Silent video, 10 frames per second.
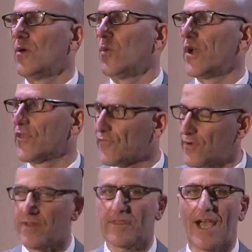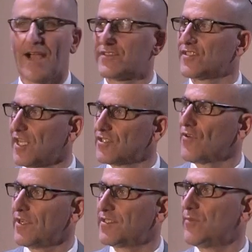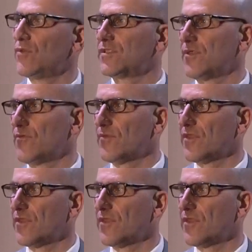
We are thrilled to have such great support in the room